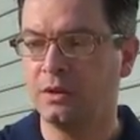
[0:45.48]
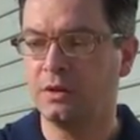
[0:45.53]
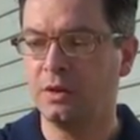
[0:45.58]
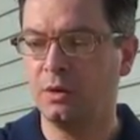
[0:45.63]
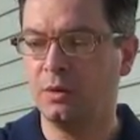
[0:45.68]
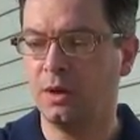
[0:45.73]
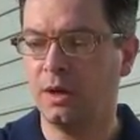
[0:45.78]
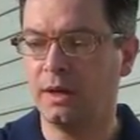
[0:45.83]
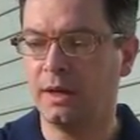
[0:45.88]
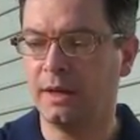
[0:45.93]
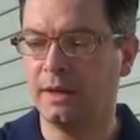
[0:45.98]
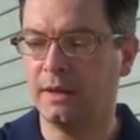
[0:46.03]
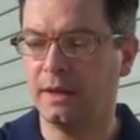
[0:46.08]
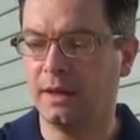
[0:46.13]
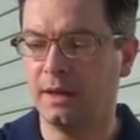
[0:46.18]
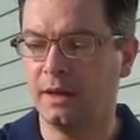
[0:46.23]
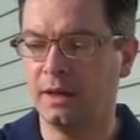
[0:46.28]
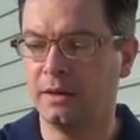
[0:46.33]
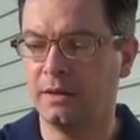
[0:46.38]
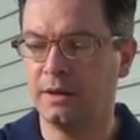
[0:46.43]
So again,
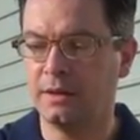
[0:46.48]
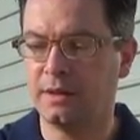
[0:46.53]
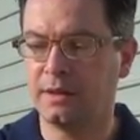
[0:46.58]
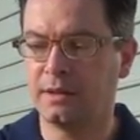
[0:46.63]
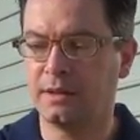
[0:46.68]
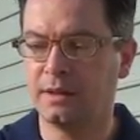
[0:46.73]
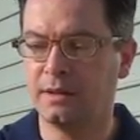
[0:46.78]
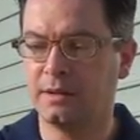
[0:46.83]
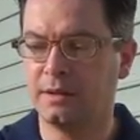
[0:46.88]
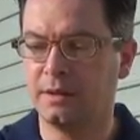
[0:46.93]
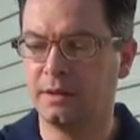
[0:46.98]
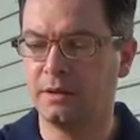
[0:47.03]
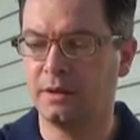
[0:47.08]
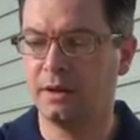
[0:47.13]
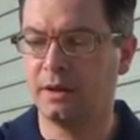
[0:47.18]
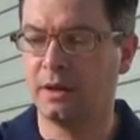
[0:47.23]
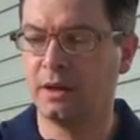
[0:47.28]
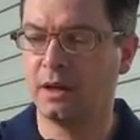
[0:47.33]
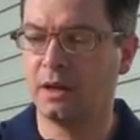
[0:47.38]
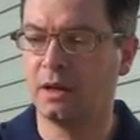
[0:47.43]
this is
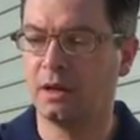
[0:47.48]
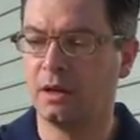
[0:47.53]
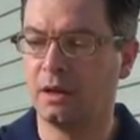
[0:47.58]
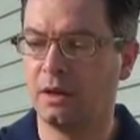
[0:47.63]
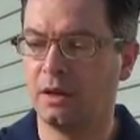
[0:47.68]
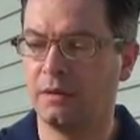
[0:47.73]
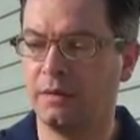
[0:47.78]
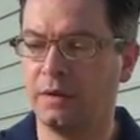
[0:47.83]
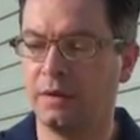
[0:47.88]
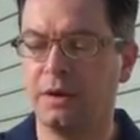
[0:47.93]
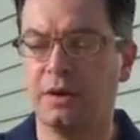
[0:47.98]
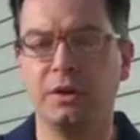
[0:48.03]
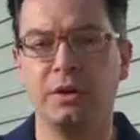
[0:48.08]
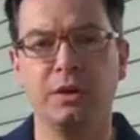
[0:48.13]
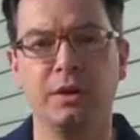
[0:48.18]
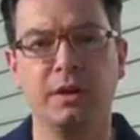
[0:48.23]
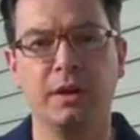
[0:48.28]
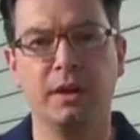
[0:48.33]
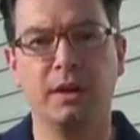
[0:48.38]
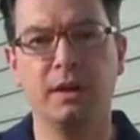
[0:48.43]
considered a very
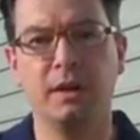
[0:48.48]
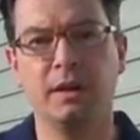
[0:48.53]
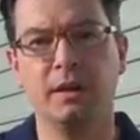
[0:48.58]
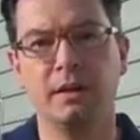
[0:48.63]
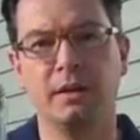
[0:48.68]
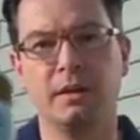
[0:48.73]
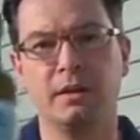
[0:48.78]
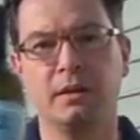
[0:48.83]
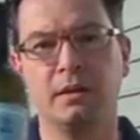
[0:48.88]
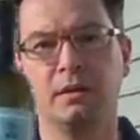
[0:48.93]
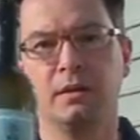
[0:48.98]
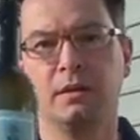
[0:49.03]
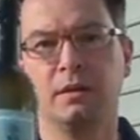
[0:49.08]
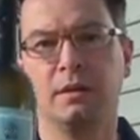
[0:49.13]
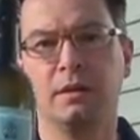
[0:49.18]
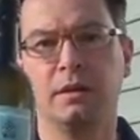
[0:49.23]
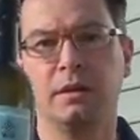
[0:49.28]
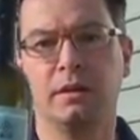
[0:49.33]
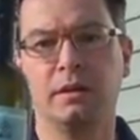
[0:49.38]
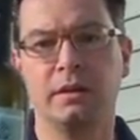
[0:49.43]
good
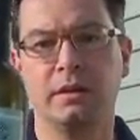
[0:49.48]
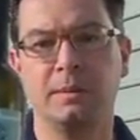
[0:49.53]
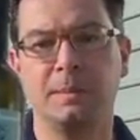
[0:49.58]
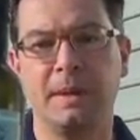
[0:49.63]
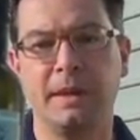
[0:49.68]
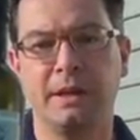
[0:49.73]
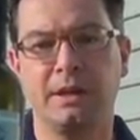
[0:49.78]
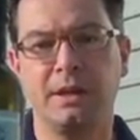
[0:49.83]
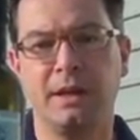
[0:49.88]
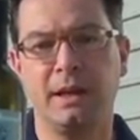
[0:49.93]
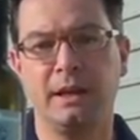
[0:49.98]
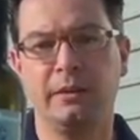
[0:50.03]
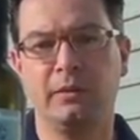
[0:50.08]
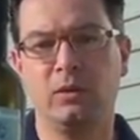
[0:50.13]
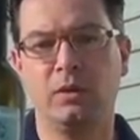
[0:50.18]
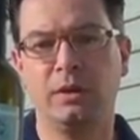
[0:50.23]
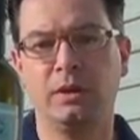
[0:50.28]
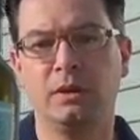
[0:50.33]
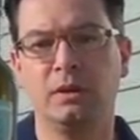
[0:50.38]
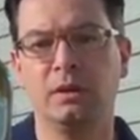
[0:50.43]
Spanish
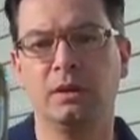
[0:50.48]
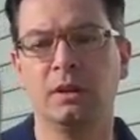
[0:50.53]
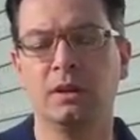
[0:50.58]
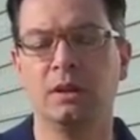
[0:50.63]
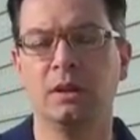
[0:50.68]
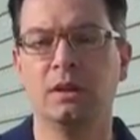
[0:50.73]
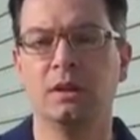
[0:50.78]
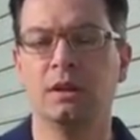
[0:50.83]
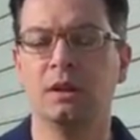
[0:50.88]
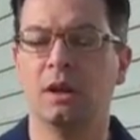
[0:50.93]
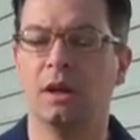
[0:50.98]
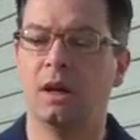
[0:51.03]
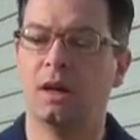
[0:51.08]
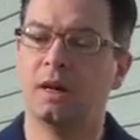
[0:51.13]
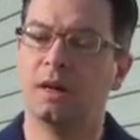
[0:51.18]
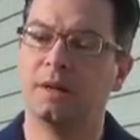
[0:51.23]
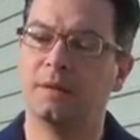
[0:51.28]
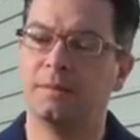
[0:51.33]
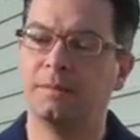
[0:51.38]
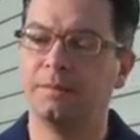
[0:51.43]
olive oil.
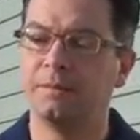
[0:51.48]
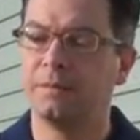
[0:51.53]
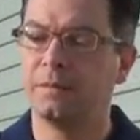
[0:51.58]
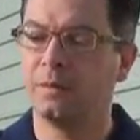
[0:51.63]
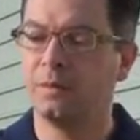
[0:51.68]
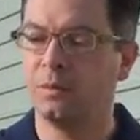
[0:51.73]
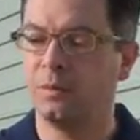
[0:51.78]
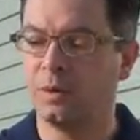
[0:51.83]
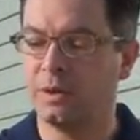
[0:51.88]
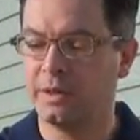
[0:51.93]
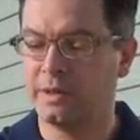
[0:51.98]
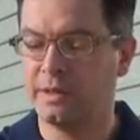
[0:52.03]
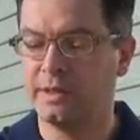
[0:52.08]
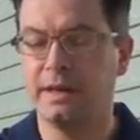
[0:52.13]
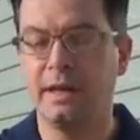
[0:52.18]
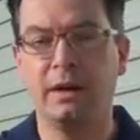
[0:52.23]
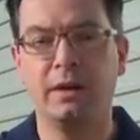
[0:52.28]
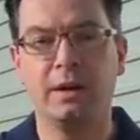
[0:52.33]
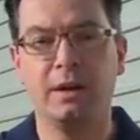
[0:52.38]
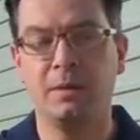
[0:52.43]
We're going to
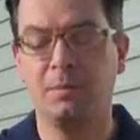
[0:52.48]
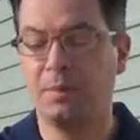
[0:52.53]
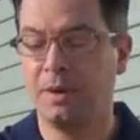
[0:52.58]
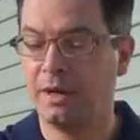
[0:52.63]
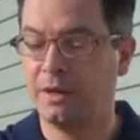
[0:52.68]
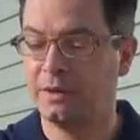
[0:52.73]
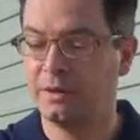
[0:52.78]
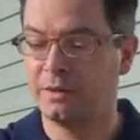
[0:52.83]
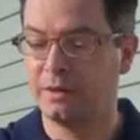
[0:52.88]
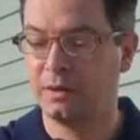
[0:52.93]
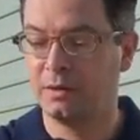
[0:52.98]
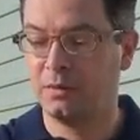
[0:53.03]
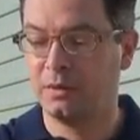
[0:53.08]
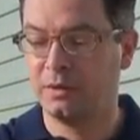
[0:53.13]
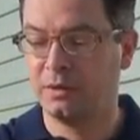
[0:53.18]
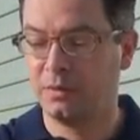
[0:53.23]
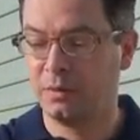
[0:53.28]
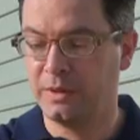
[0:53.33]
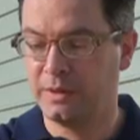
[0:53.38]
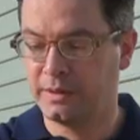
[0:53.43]
see how it compares to the
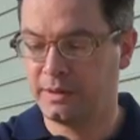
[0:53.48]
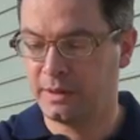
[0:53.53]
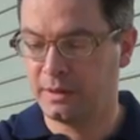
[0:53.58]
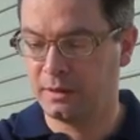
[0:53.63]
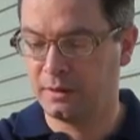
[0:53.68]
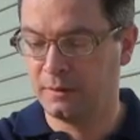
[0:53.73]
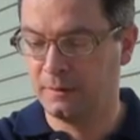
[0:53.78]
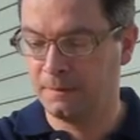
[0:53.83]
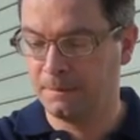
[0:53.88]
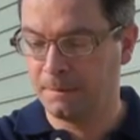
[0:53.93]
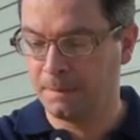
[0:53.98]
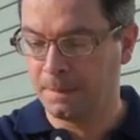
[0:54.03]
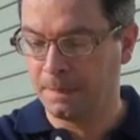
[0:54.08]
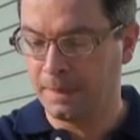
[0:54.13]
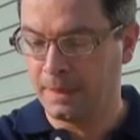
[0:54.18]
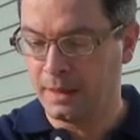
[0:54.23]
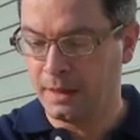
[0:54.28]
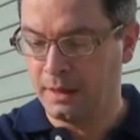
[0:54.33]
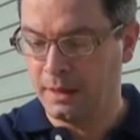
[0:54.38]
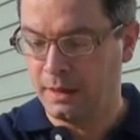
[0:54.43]
ones we sell,
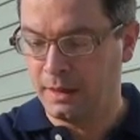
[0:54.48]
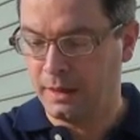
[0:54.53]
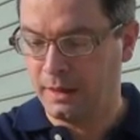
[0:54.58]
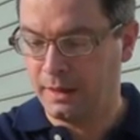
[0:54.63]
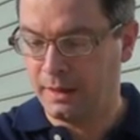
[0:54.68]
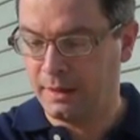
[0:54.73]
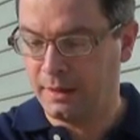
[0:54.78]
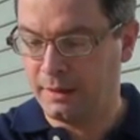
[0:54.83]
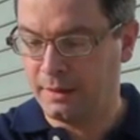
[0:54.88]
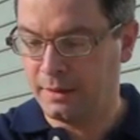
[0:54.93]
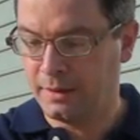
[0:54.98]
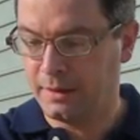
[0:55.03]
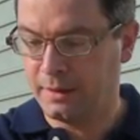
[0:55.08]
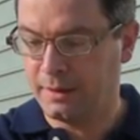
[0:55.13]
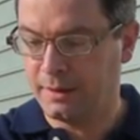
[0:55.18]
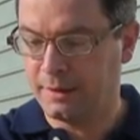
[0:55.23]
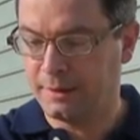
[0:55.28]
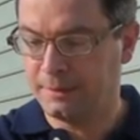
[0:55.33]
and